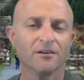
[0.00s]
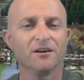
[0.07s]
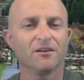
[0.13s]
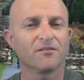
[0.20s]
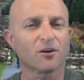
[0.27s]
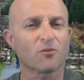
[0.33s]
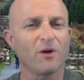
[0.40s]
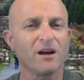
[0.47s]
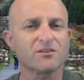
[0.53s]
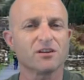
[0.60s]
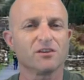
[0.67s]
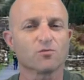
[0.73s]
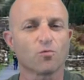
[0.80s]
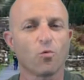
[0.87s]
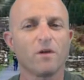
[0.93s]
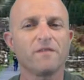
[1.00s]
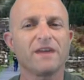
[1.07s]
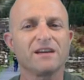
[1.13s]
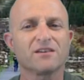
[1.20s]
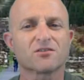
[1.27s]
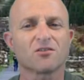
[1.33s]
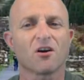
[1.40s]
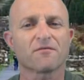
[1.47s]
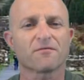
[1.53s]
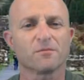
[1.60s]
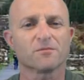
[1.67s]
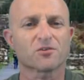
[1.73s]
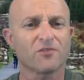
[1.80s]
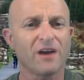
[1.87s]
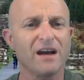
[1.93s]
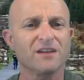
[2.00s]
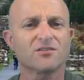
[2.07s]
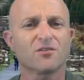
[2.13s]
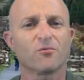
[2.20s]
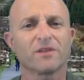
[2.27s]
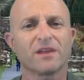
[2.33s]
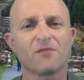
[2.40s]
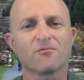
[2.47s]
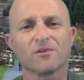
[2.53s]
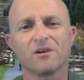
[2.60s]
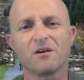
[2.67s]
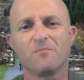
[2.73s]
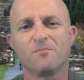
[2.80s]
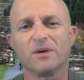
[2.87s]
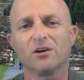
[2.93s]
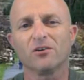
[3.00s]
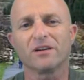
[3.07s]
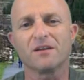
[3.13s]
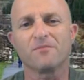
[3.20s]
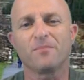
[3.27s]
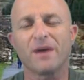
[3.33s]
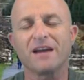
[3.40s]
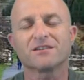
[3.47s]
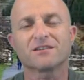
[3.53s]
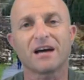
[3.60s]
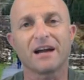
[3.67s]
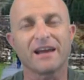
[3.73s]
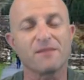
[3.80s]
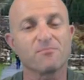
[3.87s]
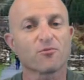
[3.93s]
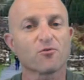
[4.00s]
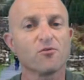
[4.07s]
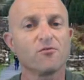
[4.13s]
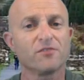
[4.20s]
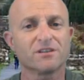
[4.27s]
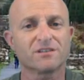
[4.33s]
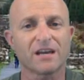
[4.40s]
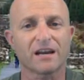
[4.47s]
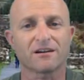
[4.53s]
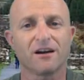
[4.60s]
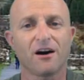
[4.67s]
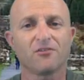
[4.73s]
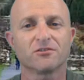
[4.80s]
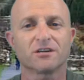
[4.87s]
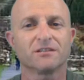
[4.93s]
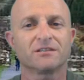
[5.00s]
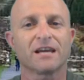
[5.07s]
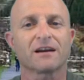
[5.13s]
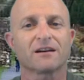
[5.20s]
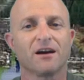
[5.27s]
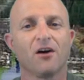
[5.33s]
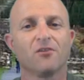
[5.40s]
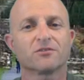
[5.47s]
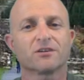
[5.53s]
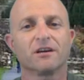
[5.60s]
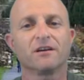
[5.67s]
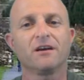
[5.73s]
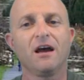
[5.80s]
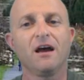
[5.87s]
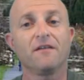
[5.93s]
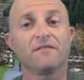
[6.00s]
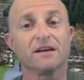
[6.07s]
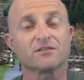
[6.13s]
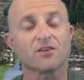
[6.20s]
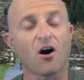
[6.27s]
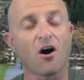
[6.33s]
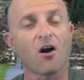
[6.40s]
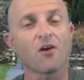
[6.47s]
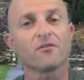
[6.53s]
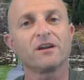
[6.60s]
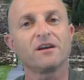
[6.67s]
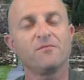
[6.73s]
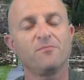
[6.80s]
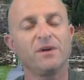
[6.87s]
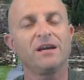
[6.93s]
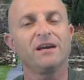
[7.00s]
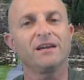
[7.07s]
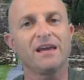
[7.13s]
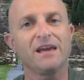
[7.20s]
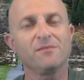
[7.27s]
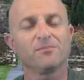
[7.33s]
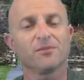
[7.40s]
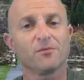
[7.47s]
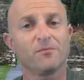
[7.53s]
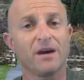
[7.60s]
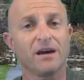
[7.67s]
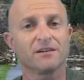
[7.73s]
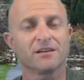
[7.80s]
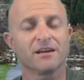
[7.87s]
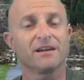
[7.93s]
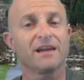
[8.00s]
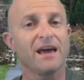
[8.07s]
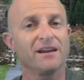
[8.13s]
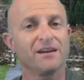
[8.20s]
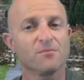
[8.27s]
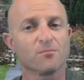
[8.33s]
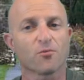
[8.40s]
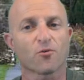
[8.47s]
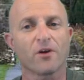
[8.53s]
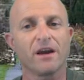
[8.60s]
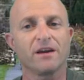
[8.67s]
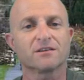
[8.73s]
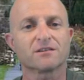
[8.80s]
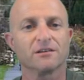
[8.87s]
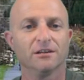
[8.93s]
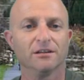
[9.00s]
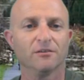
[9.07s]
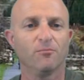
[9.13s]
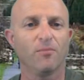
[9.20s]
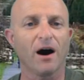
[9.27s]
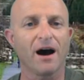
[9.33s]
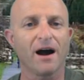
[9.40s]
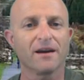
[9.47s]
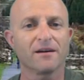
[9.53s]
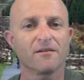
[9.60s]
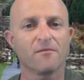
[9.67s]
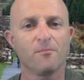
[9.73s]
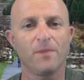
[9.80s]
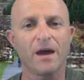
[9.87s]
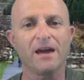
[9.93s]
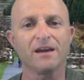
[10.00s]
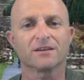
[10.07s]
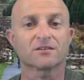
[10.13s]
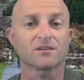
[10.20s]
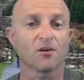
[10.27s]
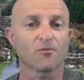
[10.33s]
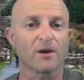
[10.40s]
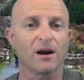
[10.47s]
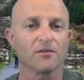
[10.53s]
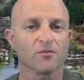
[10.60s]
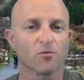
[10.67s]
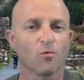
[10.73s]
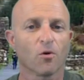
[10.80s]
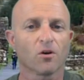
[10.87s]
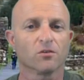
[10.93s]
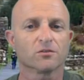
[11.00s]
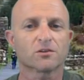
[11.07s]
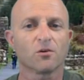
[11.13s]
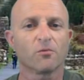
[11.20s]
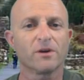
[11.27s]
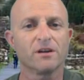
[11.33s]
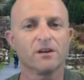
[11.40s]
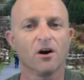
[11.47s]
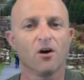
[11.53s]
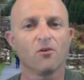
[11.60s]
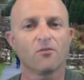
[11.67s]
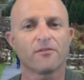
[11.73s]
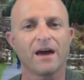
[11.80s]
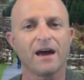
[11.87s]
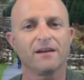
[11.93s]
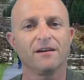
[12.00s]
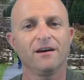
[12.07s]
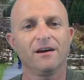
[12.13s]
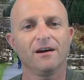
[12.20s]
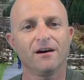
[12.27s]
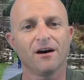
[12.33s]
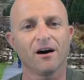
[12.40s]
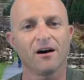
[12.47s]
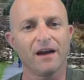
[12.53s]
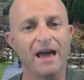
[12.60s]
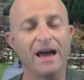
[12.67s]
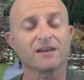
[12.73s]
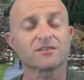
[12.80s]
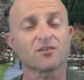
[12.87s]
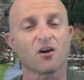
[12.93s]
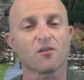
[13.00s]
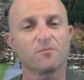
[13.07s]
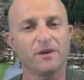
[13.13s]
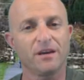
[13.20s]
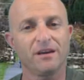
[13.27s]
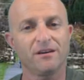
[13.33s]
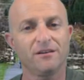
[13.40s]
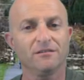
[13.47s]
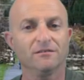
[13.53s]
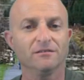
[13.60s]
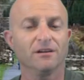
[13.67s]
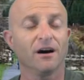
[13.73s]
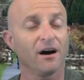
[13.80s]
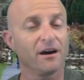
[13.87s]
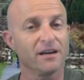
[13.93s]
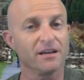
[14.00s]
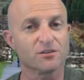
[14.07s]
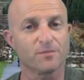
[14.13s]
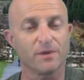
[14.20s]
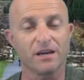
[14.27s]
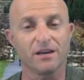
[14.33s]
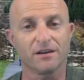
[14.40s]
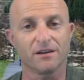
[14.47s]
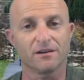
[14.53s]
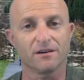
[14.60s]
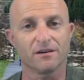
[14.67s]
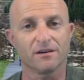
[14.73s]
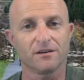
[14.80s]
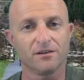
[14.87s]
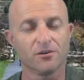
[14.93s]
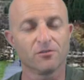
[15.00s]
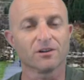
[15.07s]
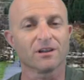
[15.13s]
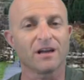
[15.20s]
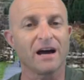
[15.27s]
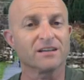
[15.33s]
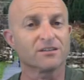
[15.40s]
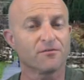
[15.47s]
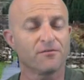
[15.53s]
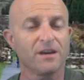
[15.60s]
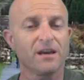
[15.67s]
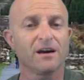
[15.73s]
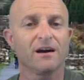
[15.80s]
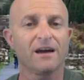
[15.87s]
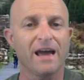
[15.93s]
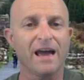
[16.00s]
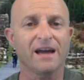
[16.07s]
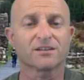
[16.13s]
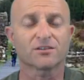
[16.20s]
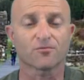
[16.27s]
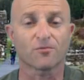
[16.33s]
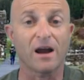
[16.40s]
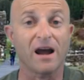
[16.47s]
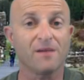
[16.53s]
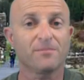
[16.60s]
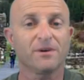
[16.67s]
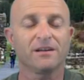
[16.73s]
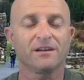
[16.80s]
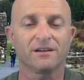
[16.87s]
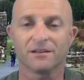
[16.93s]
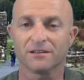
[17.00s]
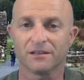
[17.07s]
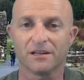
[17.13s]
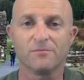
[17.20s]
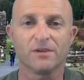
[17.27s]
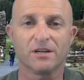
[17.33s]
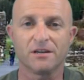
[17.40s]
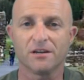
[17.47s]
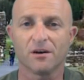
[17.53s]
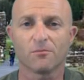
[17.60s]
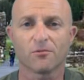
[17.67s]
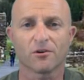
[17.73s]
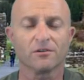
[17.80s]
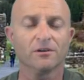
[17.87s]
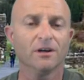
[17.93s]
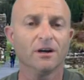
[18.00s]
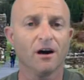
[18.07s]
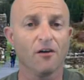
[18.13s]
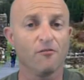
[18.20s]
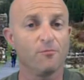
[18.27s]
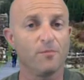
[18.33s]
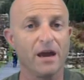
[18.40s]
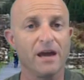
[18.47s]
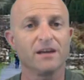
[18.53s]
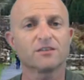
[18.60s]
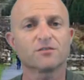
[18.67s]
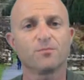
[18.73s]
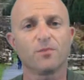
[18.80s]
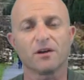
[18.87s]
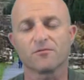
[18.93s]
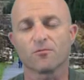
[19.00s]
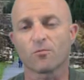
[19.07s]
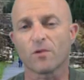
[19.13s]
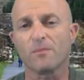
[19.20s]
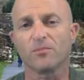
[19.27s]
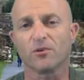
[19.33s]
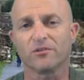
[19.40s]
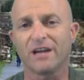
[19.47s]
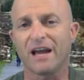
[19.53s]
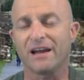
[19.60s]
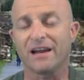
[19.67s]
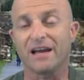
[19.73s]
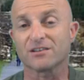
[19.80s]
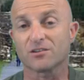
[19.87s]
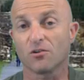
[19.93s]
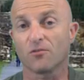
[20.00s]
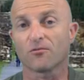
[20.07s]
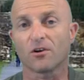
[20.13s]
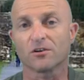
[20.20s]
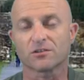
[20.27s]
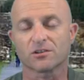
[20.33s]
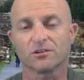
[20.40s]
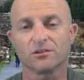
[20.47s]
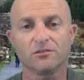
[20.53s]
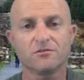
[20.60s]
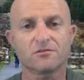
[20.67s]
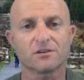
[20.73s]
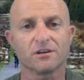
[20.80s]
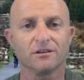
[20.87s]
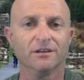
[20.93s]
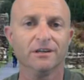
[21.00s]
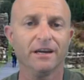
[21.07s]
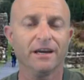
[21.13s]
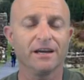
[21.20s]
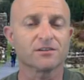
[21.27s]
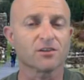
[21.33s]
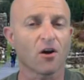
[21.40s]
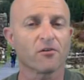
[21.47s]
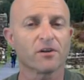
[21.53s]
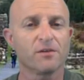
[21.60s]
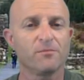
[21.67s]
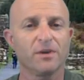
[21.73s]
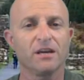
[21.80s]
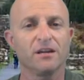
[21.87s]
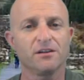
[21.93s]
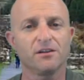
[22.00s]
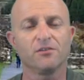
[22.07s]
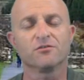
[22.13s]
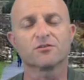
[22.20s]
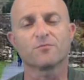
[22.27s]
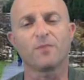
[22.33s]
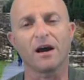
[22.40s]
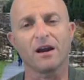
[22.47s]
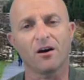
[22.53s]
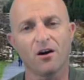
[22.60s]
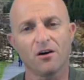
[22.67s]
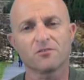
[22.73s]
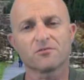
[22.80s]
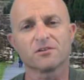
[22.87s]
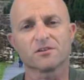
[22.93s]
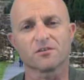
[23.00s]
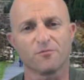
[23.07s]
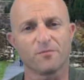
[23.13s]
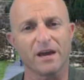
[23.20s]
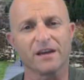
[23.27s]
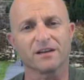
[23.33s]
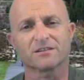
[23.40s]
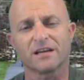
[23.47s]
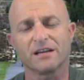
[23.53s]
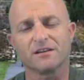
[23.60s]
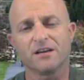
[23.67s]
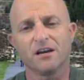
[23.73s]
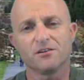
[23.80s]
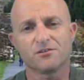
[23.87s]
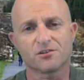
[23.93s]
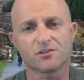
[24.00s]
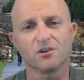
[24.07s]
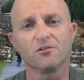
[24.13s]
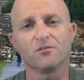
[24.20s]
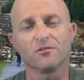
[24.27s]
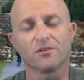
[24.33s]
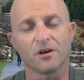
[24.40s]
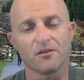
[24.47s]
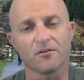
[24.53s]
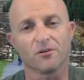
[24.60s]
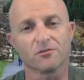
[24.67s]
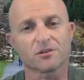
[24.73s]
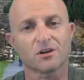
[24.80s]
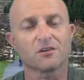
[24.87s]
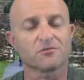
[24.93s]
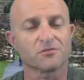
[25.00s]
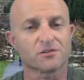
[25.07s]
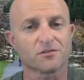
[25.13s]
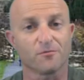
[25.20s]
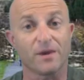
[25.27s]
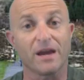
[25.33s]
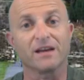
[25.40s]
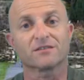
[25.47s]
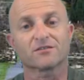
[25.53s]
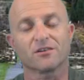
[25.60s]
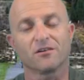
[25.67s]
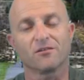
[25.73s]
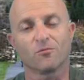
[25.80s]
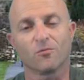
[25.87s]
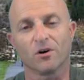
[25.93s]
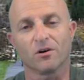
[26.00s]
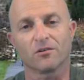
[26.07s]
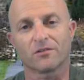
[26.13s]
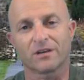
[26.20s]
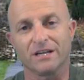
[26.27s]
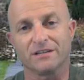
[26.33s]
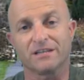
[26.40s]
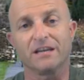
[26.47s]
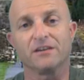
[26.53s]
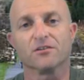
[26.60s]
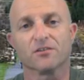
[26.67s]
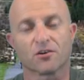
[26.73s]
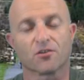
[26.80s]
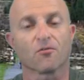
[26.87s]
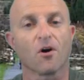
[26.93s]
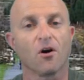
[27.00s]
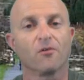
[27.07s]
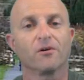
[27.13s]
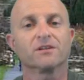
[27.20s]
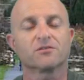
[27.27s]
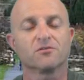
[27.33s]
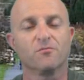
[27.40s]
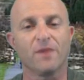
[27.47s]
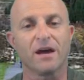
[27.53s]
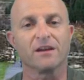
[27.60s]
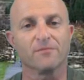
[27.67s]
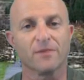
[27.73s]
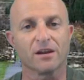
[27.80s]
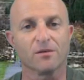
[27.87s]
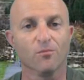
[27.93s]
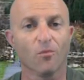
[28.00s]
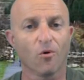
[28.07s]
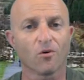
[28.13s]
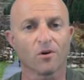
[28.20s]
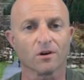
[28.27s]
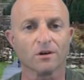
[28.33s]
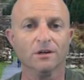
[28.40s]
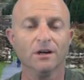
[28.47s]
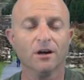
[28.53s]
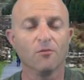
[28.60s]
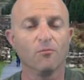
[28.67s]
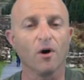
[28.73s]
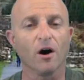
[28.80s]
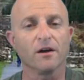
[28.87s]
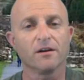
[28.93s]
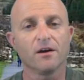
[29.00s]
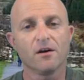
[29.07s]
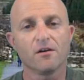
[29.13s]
the question is, would they start from scratch, or would they really build it based on a proven technology, a technology that's already being implemented and embraced by banks around the world? So we know that XRP is being utilized via XRapid in a limited number of banks, but RippleNet as an overall solution is already being used by hundreds of banks, and soon those hundreds of banks will continue to grow into many, many more. But